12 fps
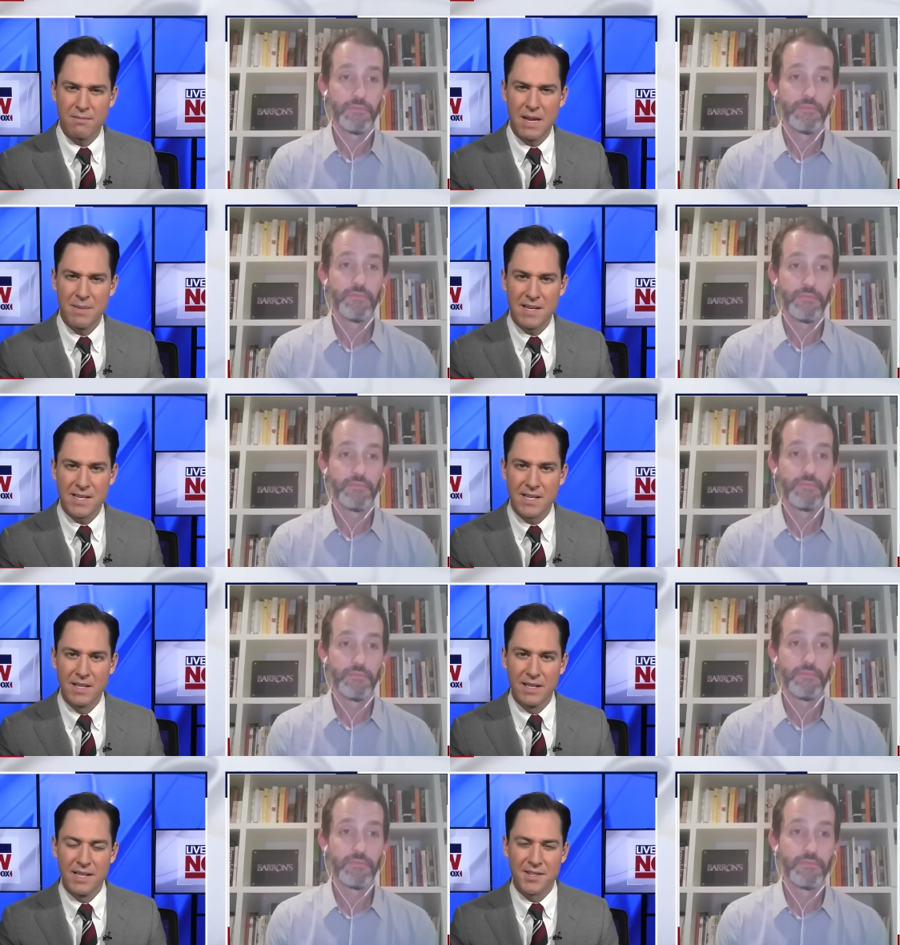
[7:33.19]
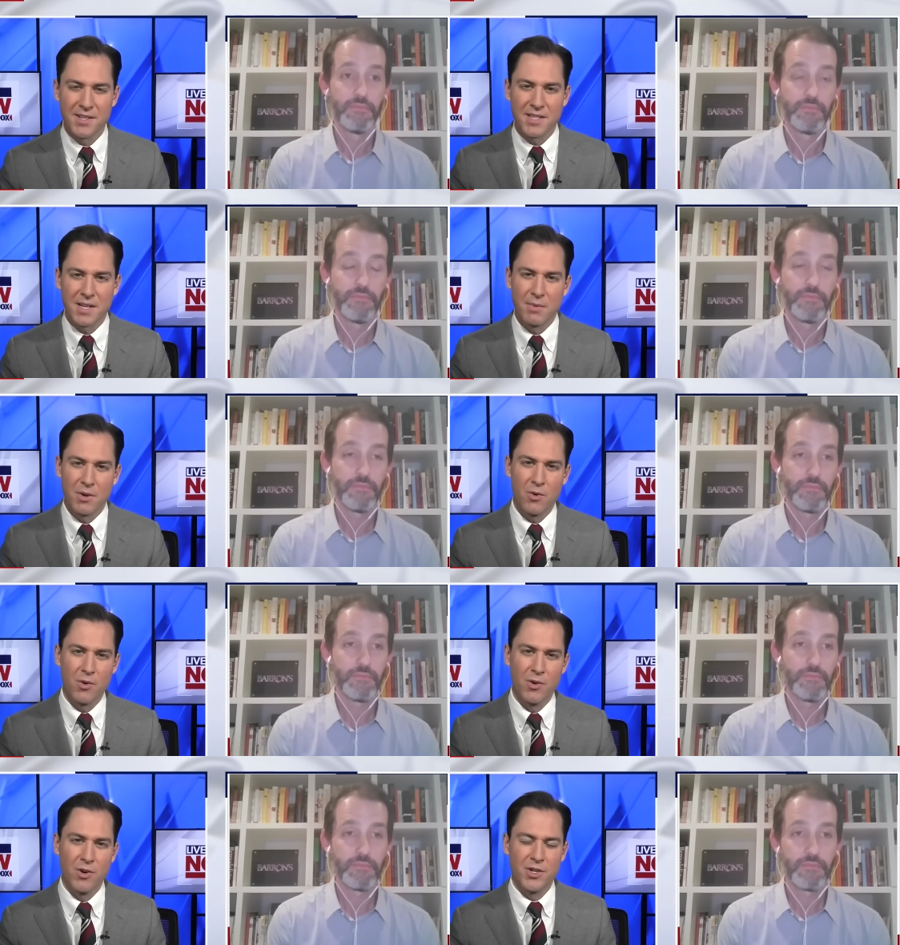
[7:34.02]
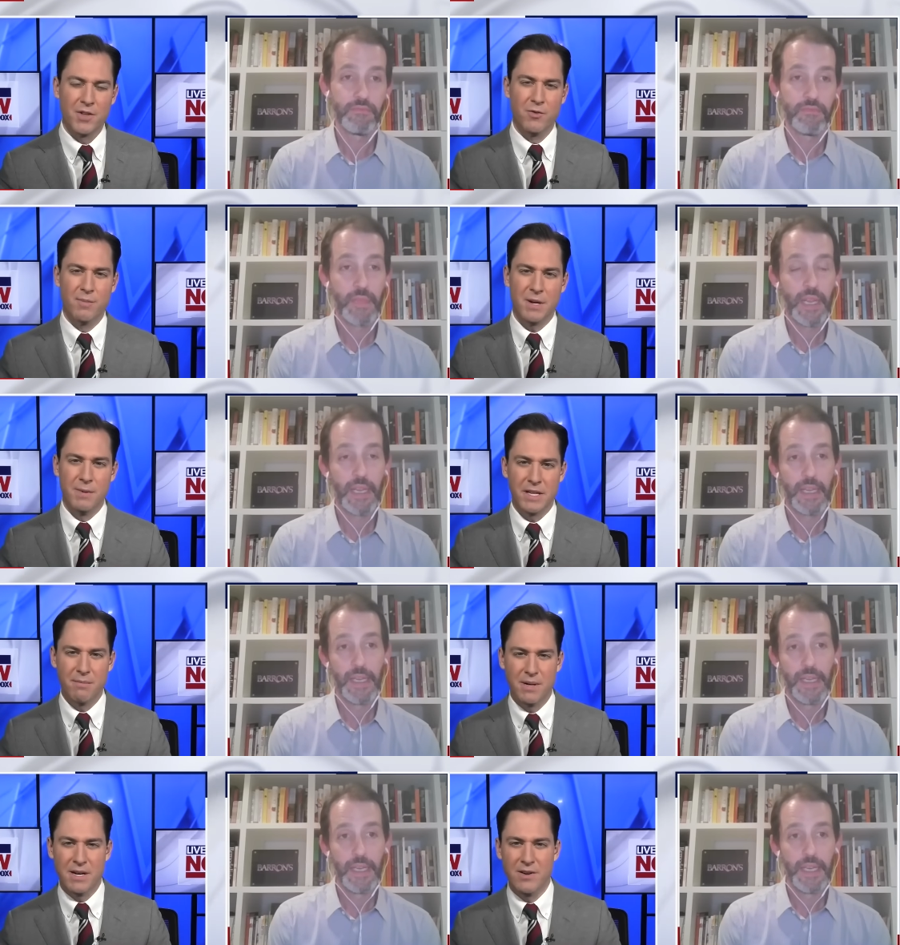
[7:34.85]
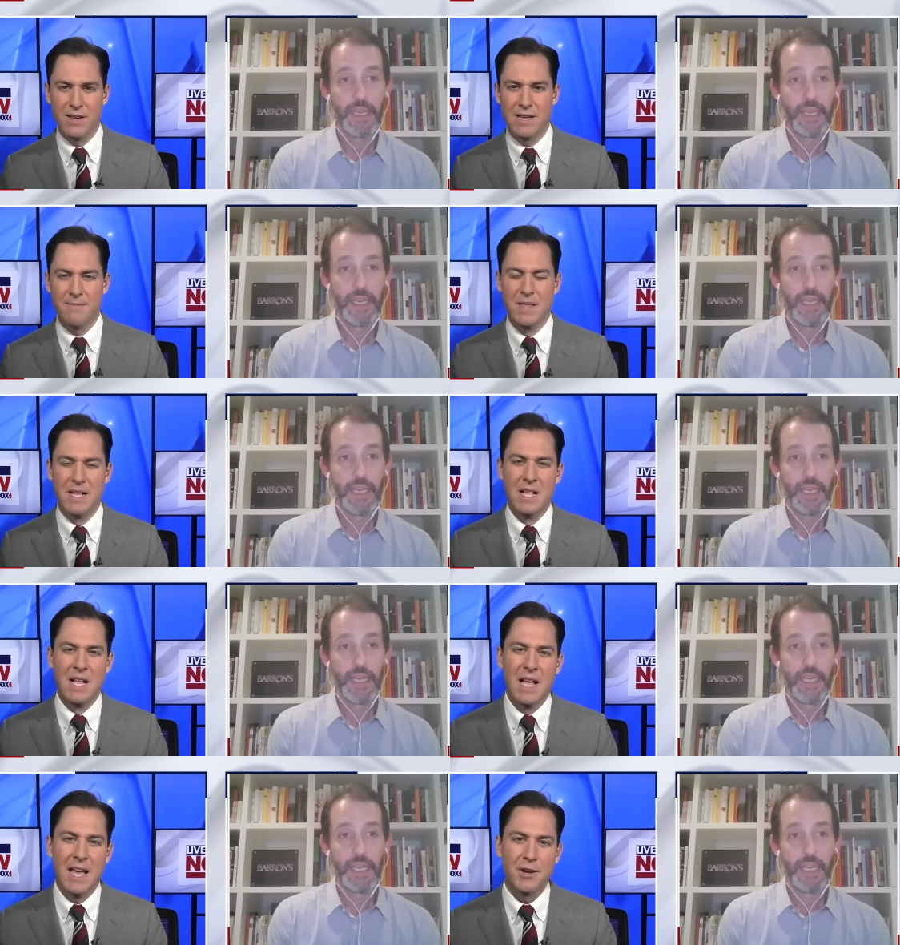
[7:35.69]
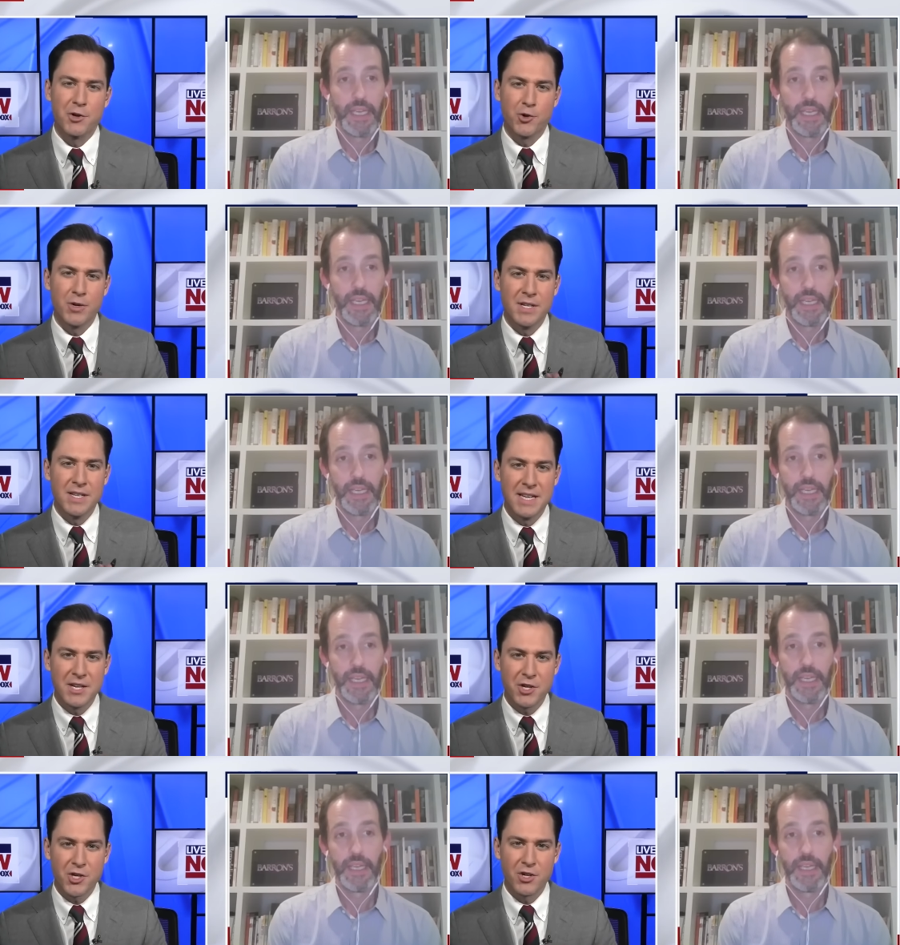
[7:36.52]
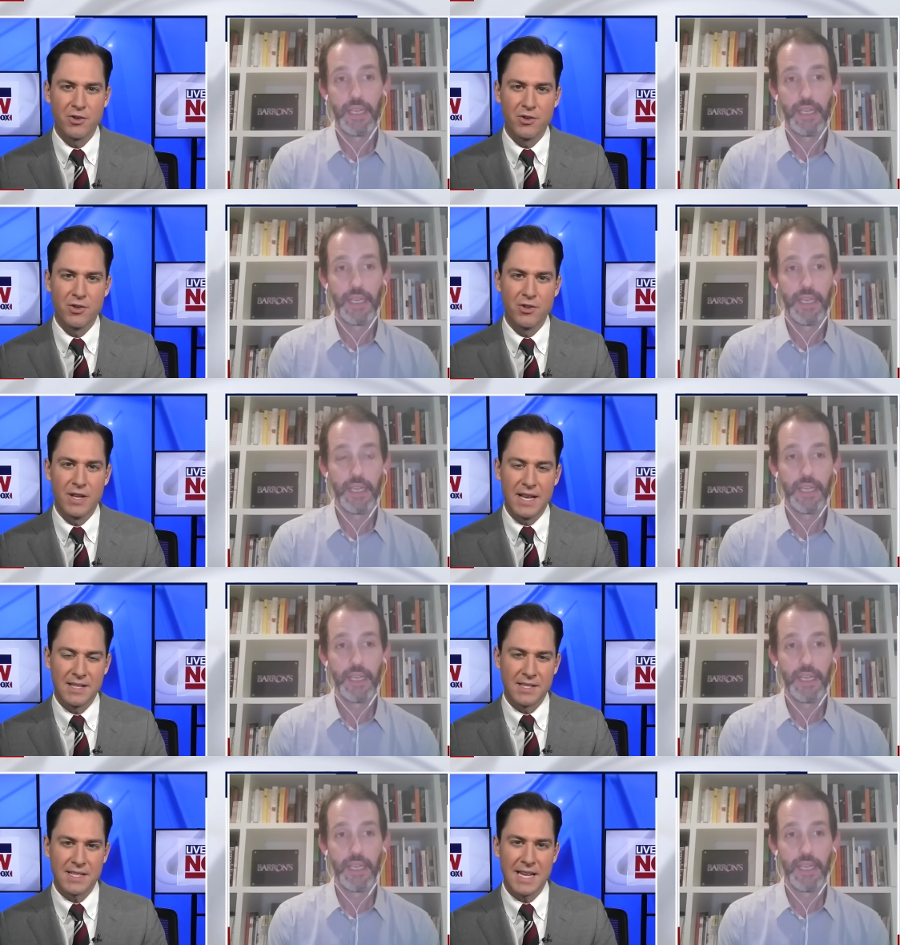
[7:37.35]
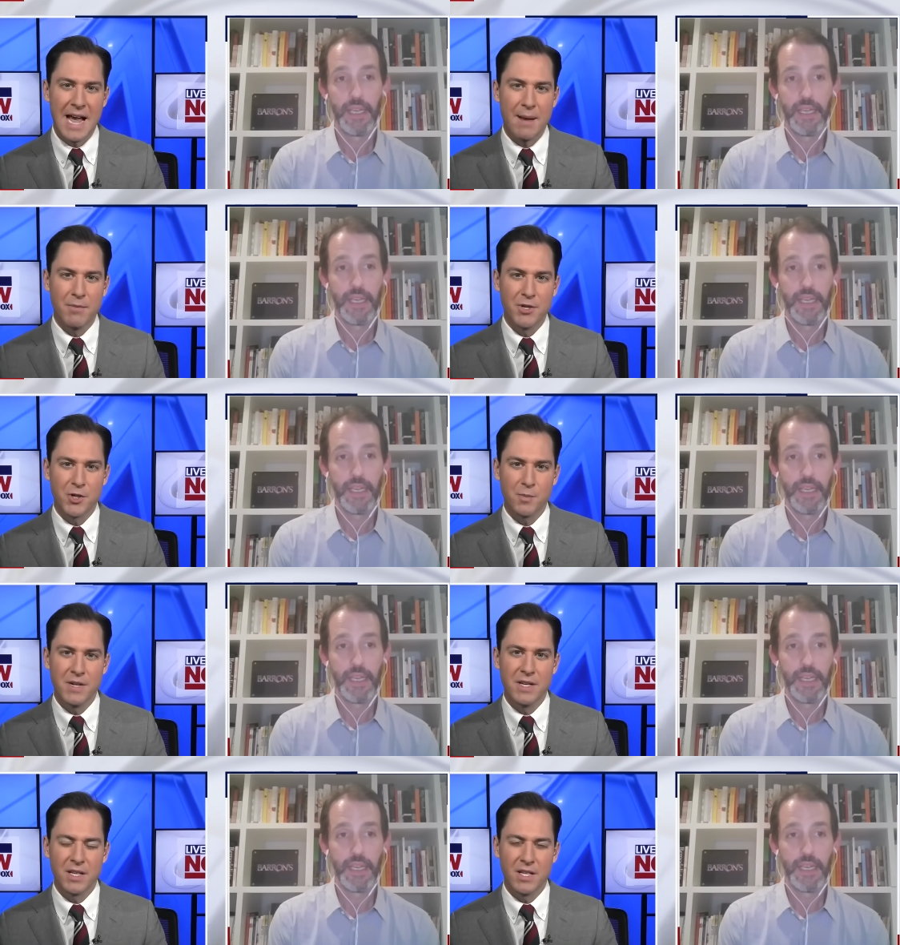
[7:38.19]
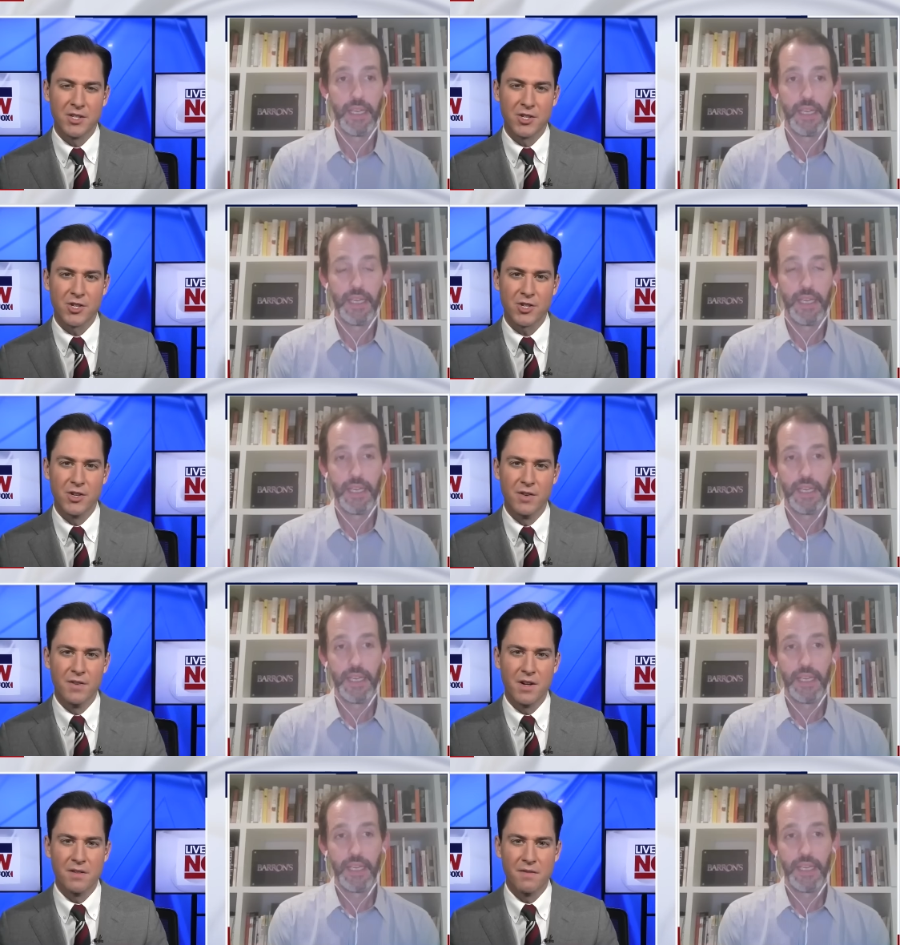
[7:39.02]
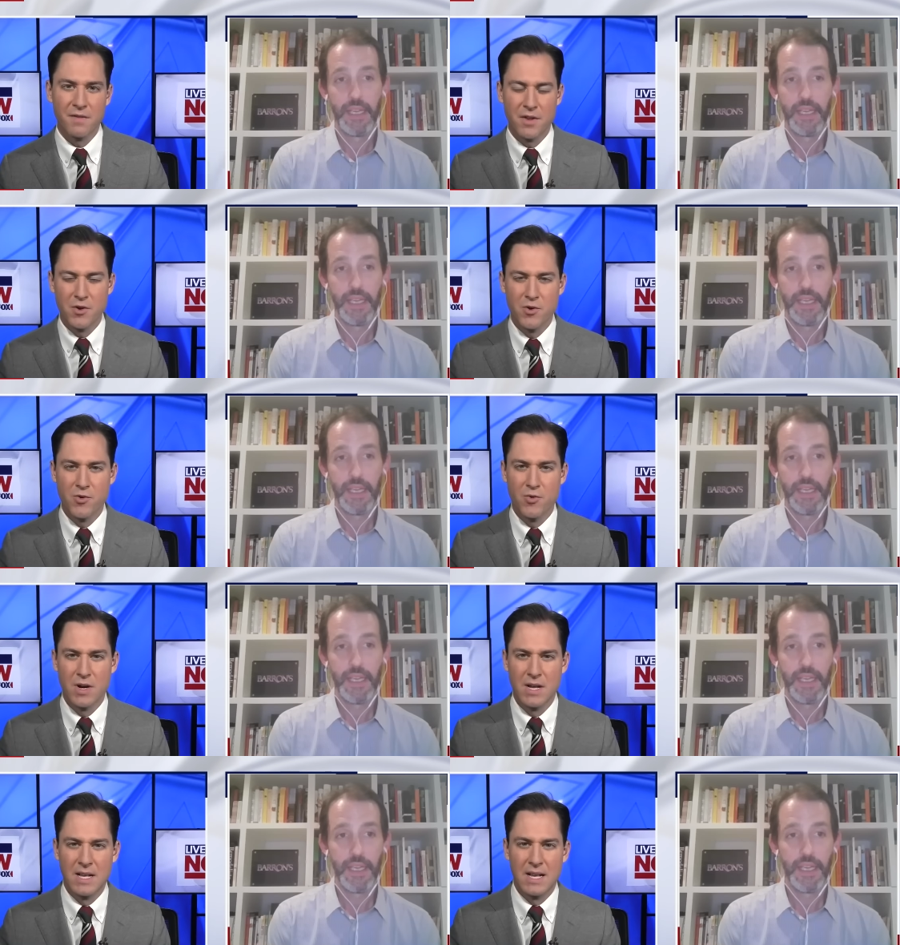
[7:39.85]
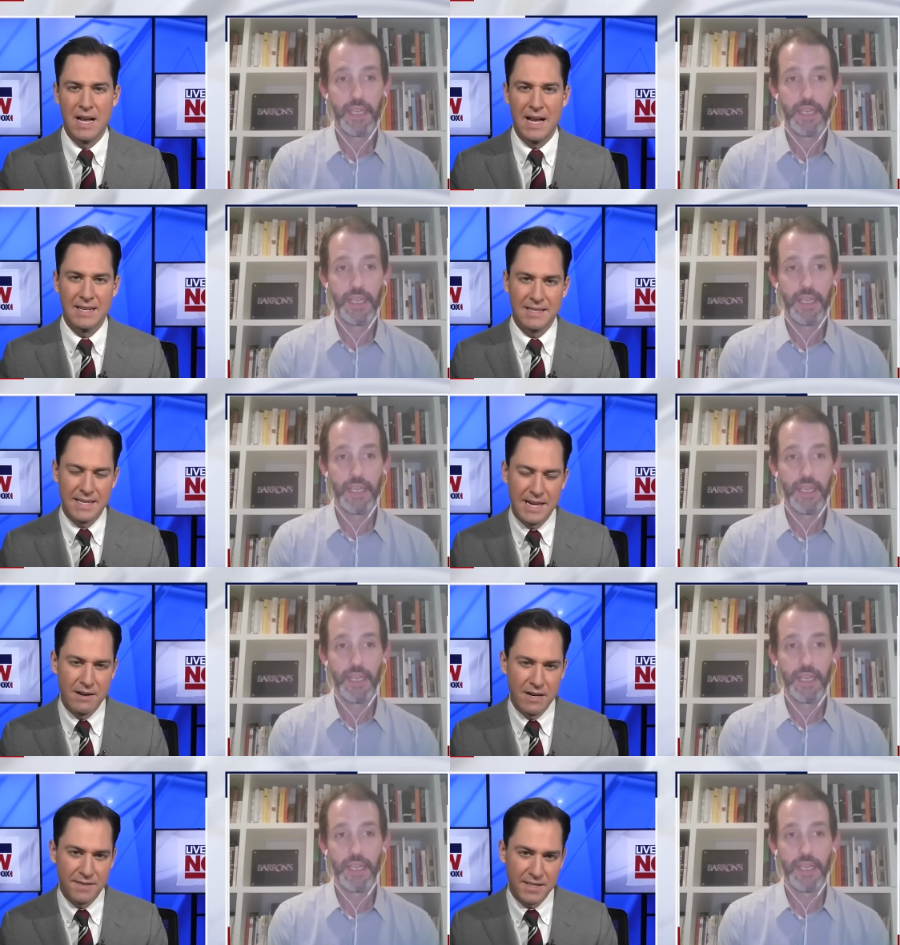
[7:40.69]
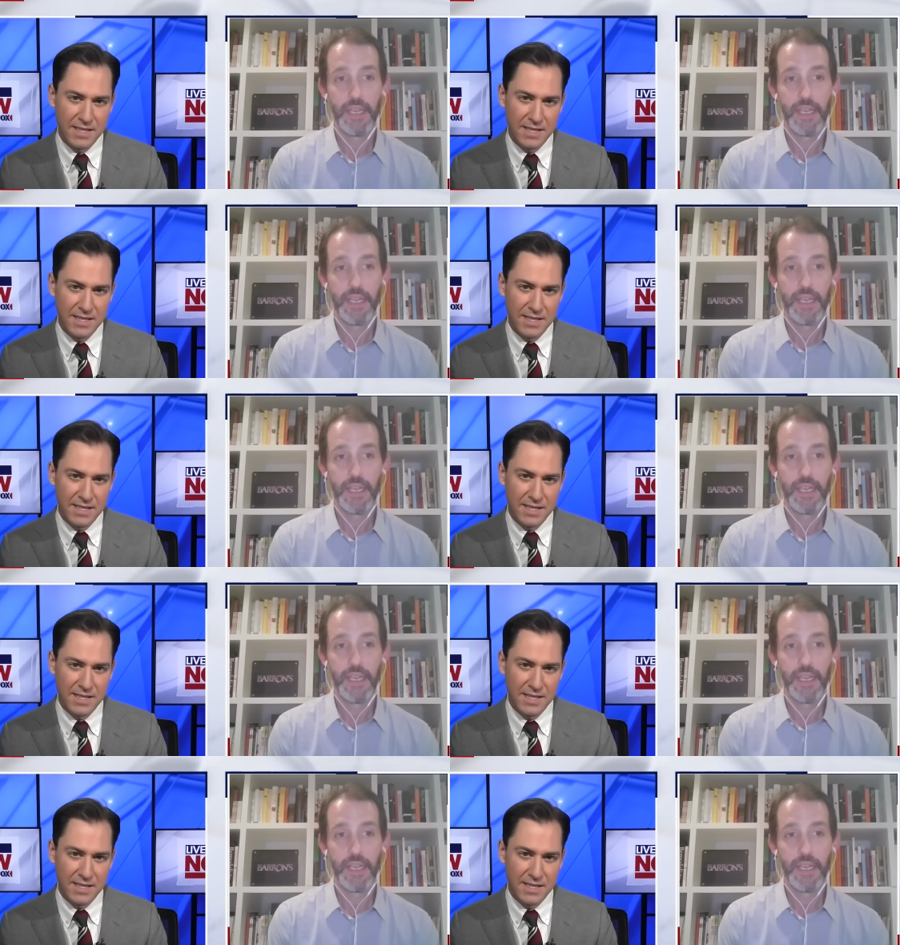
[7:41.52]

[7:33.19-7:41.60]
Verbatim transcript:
Speaker 1: maybe still is in some corners of the Republican Party, a traditional establishment conservative view on tariffs.